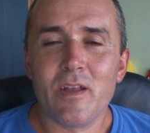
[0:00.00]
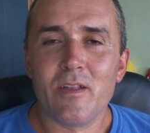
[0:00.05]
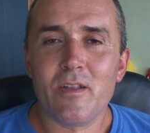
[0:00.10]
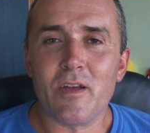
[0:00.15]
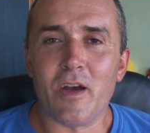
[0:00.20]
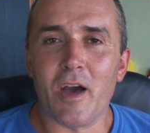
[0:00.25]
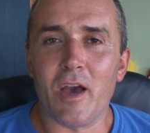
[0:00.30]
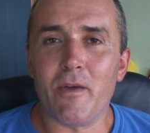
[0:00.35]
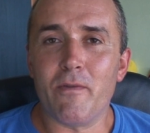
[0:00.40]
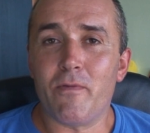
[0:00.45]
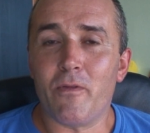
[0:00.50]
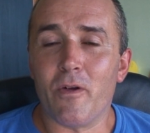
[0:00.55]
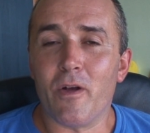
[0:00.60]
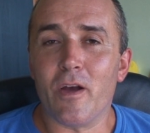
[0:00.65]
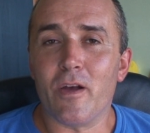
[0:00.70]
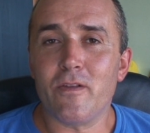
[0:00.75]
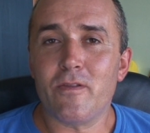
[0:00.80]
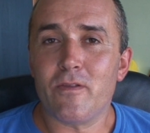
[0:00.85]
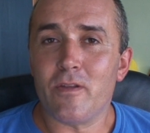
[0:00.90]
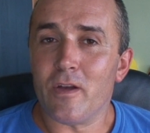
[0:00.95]
time for
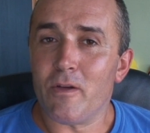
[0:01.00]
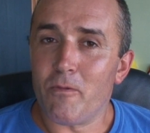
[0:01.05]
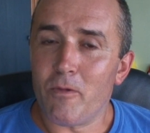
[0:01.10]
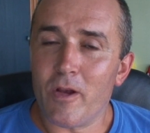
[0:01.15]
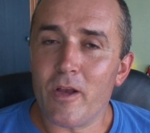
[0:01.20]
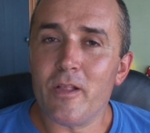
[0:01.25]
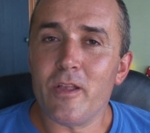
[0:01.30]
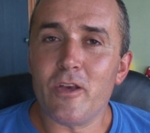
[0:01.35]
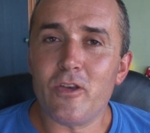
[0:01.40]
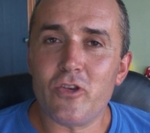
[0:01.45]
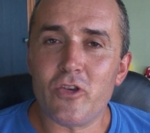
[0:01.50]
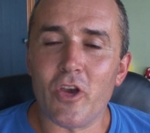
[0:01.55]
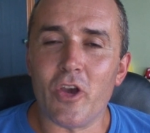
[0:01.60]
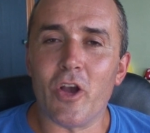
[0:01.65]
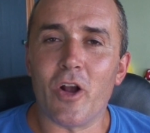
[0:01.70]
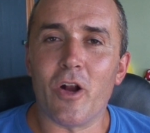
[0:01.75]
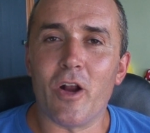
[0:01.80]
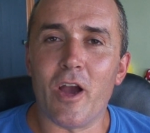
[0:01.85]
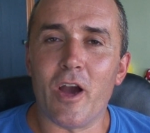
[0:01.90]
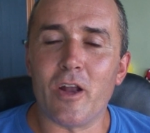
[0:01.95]
us to really
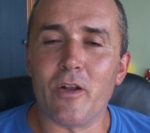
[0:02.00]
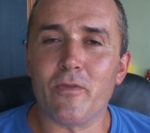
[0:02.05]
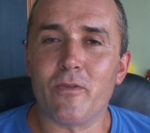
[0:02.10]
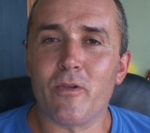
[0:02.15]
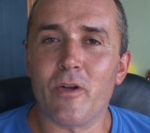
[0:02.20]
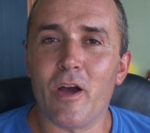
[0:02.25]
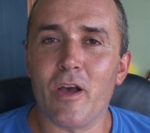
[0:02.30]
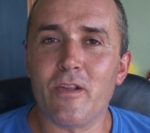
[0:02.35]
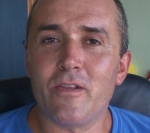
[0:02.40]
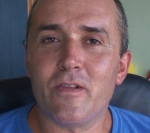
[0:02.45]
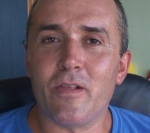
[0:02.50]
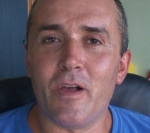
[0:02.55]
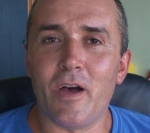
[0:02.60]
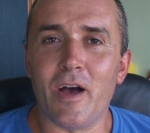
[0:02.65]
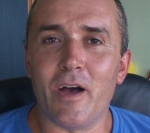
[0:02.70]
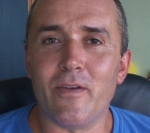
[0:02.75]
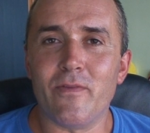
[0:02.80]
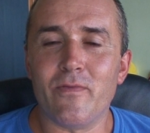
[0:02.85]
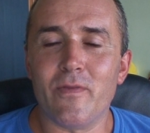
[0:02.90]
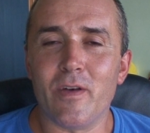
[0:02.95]
share out of Christ's
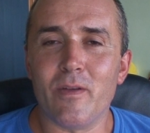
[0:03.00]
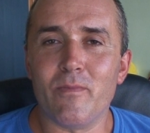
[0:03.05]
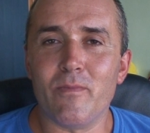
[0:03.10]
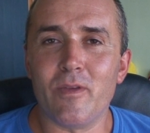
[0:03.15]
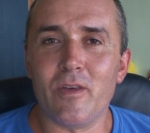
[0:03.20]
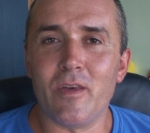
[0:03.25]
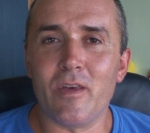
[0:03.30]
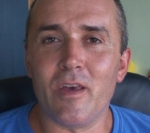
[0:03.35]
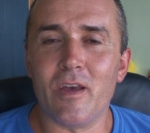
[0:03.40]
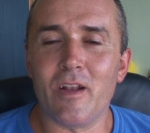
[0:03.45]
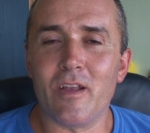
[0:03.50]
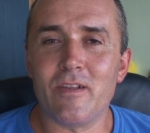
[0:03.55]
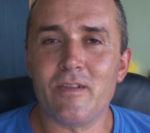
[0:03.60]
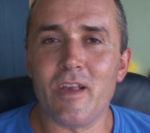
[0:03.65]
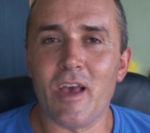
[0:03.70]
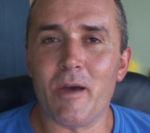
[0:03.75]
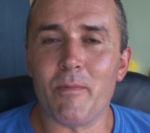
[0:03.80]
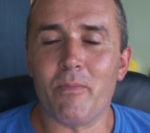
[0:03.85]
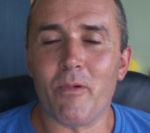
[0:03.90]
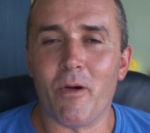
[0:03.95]
love and be an
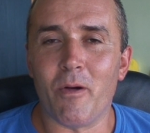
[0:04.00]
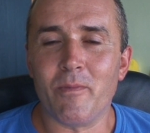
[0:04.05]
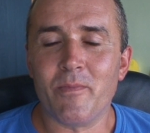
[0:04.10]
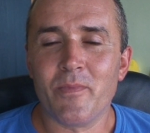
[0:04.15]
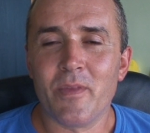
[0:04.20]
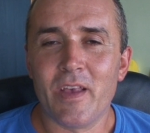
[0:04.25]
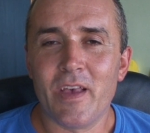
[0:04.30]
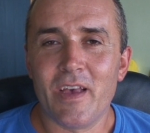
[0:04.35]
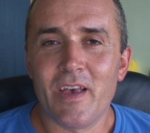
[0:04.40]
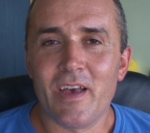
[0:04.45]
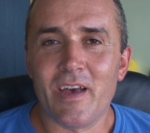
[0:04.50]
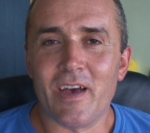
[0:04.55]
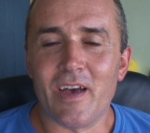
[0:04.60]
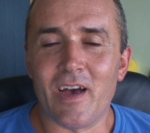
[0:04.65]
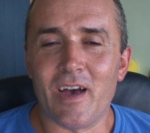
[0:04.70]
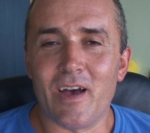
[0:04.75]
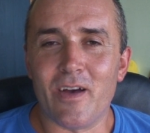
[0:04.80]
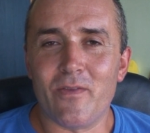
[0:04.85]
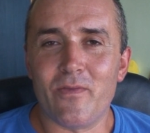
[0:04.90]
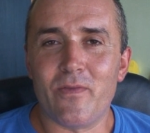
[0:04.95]
example
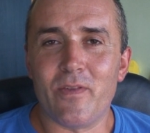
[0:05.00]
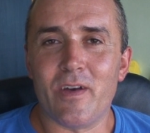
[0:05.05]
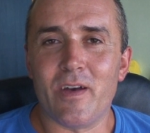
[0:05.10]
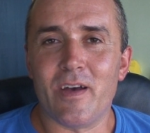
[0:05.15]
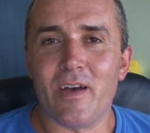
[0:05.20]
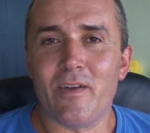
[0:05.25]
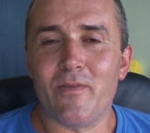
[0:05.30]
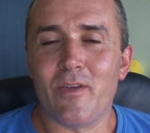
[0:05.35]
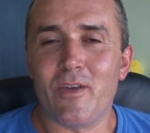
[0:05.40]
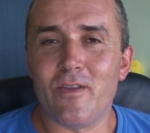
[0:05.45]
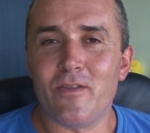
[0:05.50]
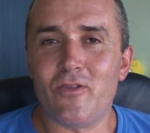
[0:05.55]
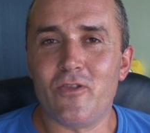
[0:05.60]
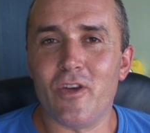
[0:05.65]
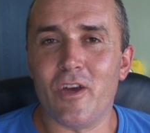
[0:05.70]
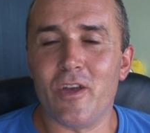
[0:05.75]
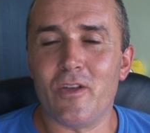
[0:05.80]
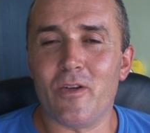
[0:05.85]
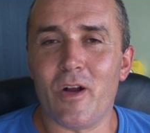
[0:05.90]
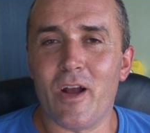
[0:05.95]
of his
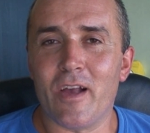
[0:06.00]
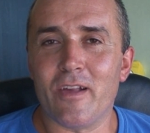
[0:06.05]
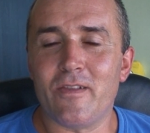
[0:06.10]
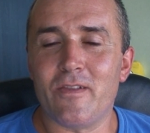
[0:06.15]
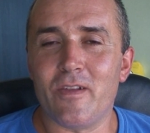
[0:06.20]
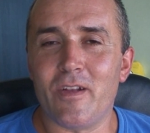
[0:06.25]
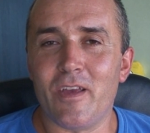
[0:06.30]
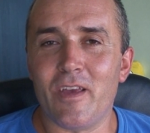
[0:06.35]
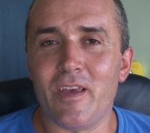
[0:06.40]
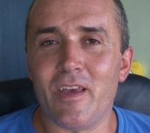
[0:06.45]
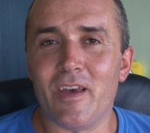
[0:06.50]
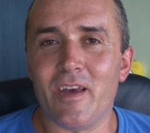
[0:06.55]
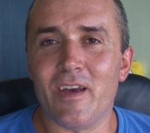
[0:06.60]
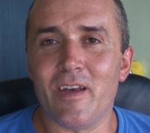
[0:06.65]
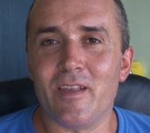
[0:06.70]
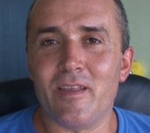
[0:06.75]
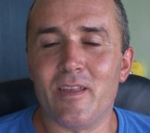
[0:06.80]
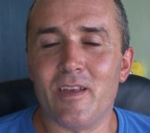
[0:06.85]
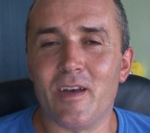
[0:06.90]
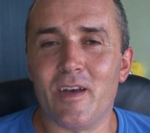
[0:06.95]
generosity
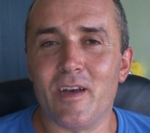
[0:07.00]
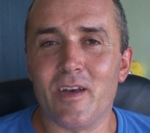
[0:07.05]
and